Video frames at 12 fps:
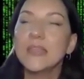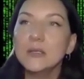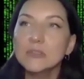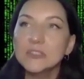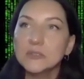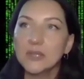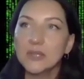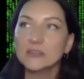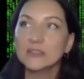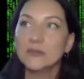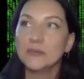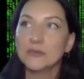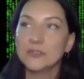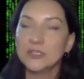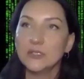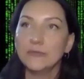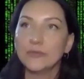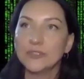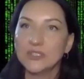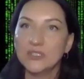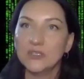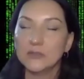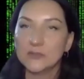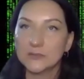I think it was 2013,
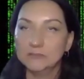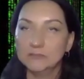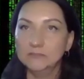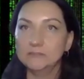14.